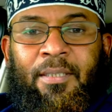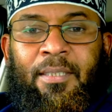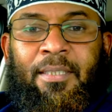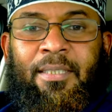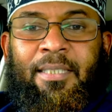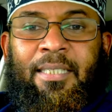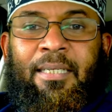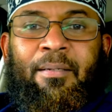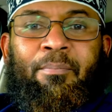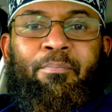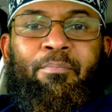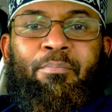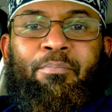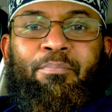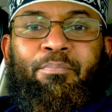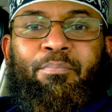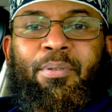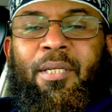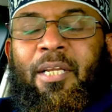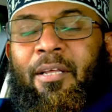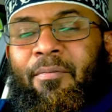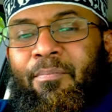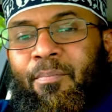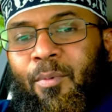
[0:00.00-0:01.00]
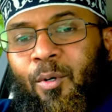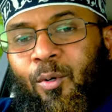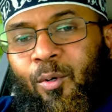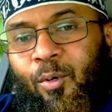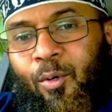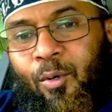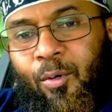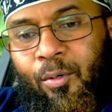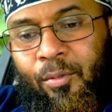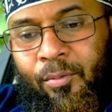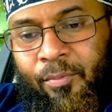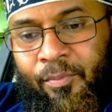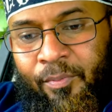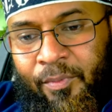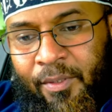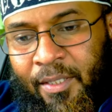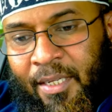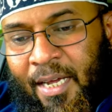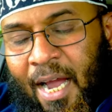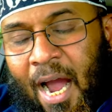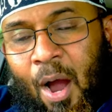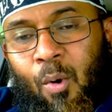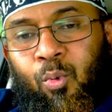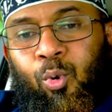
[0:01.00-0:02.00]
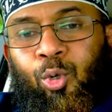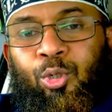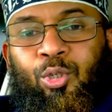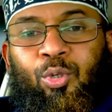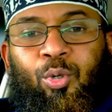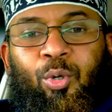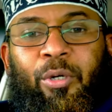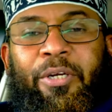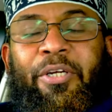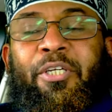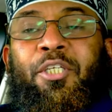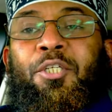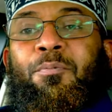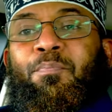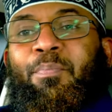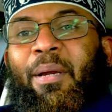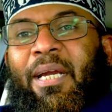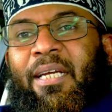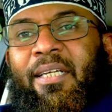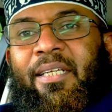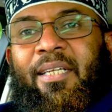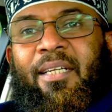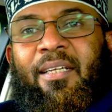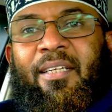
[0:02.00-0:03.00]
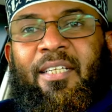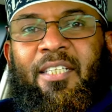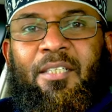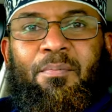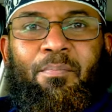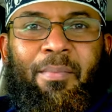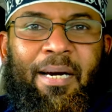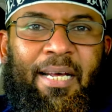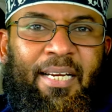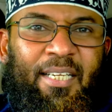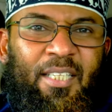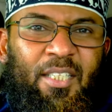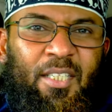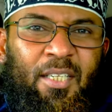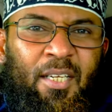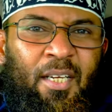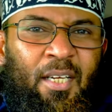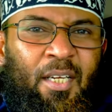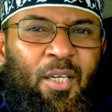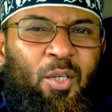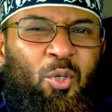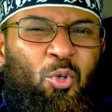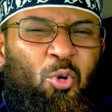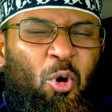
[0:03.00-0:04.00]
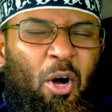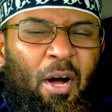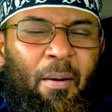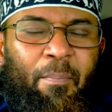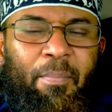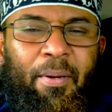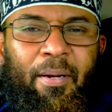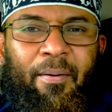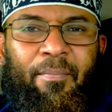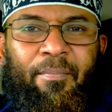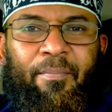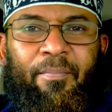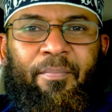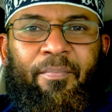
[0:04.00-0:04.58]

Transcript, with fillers: says, believe me or not, I was not expecting this marriage to happen.